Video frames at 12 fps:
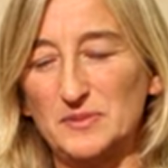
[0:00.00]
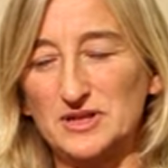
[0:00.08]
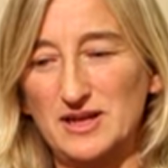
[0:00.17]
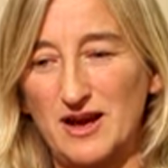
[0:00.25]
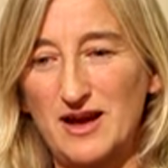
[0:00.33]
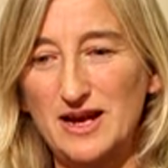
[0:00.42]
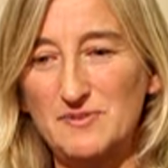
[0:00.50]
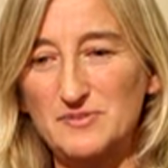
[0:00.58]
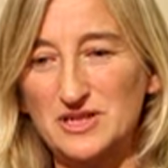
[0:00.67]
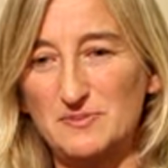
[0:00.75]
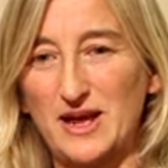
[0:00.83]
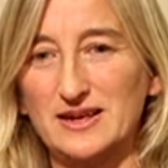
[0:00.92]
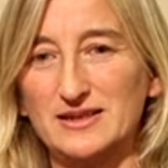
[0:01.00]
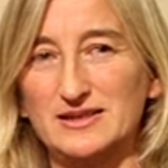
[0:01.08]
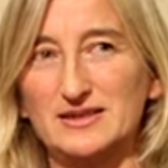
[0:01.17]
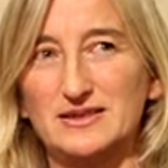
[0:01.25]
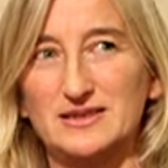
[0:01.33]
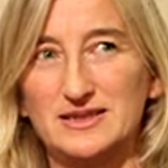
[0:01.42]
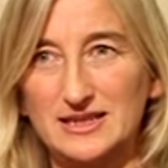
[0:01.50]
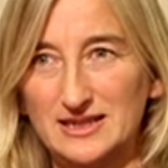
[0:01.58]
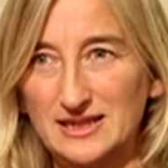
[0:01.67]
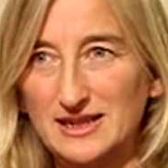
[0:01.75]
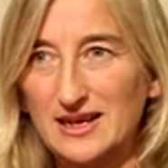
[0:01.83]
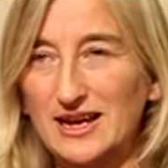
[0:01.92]
time spent
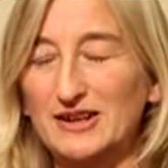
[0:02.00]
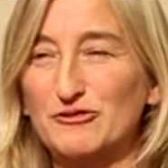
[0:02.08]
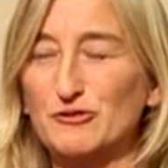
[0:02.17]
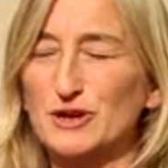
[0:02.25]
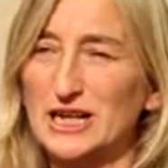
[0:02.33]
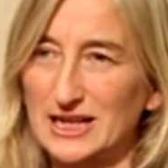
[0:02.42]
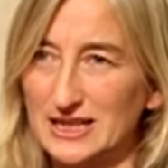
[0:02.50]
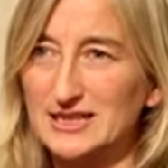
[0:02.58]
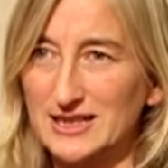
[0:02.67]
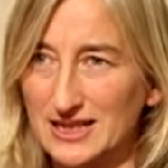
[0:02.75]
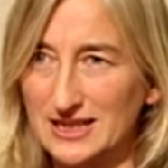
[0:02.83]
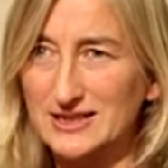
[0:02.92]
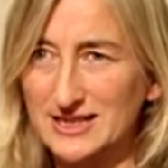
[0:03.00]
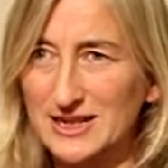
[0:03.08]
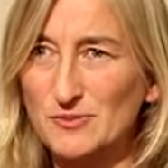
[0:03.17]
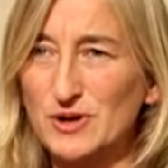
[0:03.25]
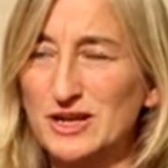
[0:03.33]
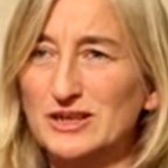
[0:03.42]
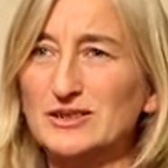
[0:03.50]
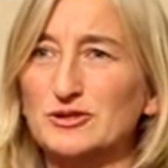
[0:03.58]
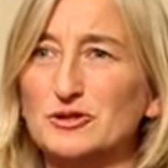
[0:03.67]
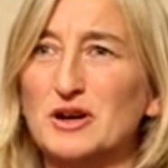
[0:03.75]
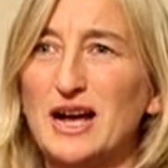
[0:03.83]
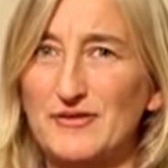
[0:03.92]
sitting and really listening to someone
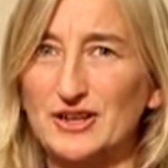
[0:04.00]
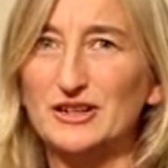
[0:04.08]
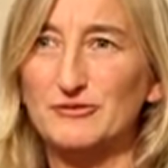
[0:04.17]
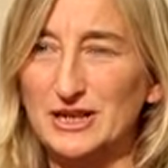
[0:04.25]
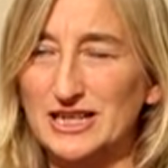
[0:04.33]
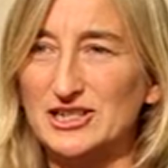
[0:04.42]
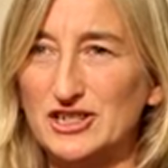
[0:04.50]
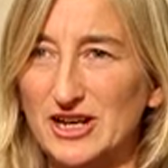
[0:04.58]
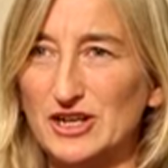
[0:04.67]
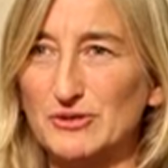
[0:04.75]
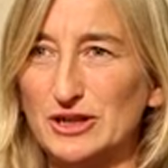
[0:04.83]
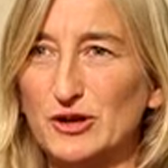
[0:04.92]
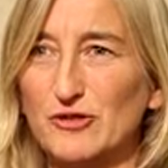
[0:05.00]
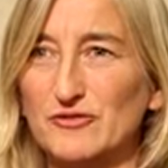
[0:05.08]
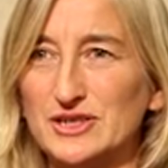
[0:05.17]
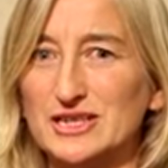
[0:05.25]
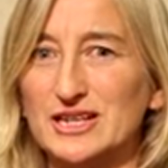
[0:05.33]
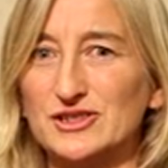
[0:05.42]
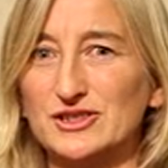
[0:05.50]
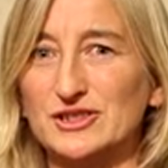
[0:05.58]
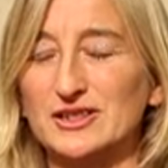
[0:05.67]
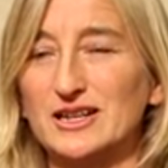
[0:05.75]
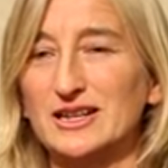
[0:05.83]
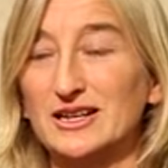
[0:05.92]
or having a really genuine
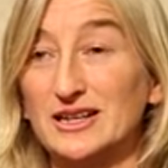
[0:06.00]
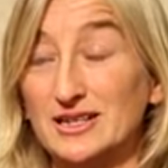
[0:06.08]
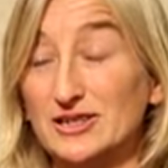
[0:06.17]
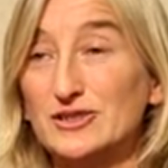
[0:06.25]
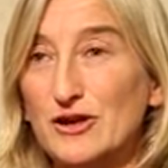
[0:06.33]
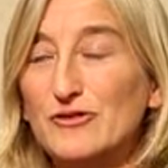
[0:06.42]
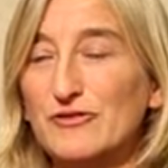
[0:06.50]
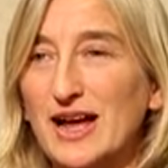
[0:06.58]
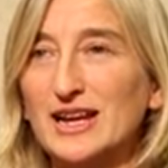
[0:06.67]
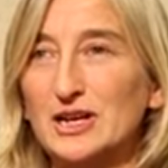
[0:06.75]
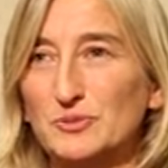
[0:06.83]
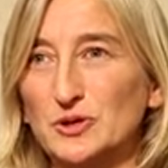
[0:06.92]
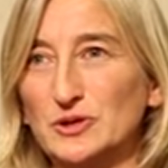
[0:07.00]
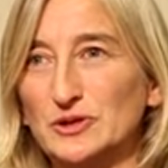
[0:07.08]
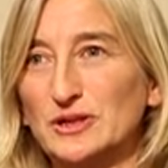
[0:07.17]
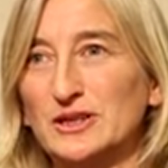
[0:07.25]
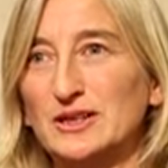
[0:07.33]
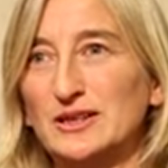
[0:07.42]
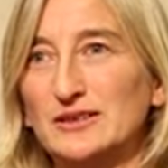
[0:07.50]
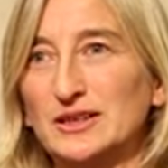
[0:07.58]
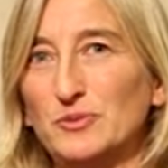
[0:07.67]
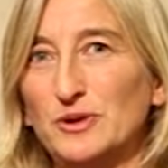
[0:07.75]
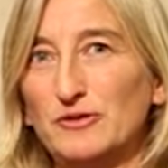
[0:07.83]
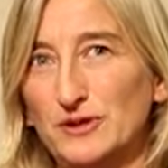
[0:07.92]
conversation is so valuable
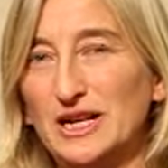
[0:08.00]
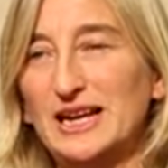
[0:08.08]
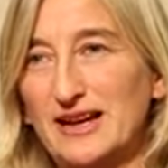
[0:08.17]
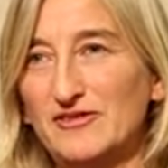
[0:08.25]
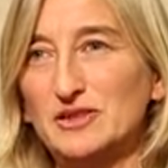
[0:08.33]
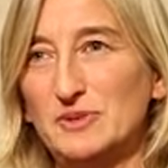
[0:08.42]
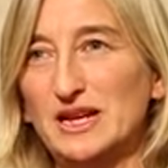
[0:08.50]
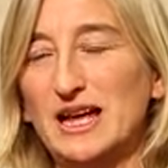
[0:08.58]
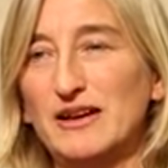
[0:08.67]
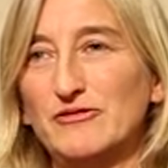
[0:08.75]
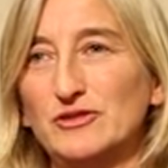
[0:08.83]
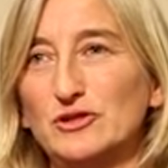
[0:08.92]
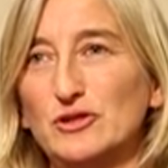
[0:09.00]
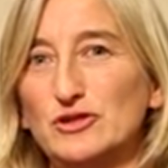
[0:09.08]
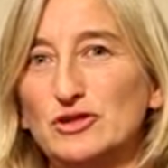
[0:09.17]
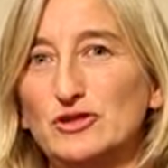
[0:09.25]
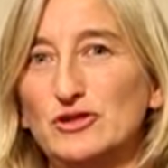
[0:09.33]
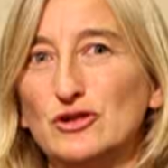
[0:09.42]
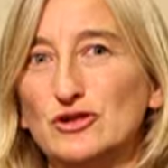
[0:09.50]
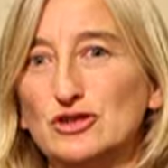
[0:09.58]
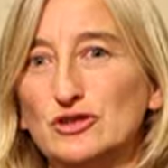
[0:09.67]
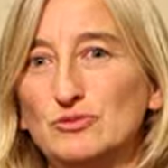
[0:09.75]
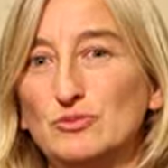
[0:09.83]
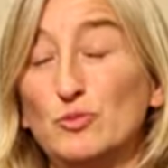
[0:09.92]
that we really have to be careful not
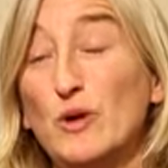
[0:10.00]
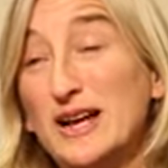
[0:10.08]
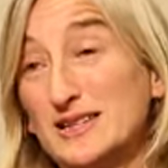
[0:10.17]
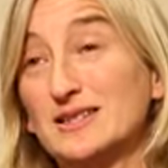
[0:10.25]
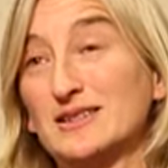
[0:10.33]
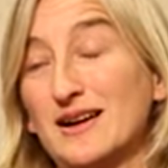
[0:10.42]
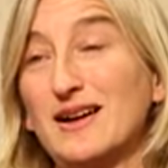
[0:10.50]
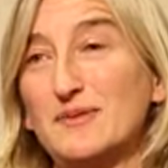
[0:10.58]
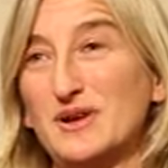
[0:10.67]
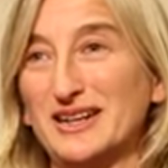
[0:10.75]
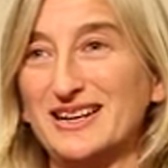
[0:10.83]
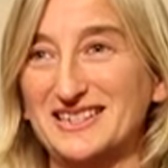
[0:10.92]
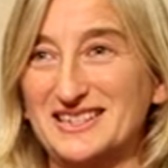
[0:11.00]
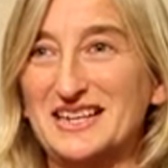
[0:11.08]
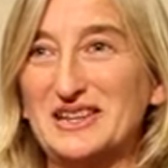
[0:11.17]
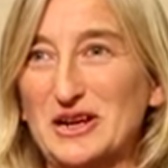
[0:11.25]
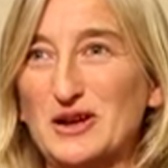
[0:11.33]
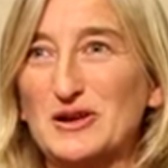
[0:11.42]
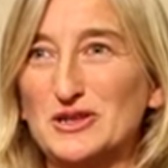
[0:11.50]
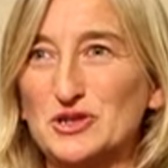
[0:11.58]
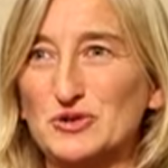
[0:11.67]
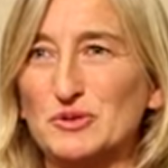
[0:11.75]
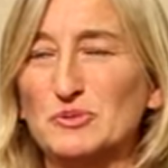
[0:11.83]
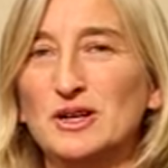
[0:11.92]
to waste time, I guess, in the
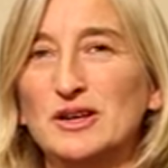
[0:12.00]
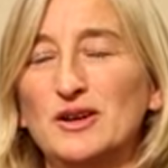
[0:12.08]
classroom,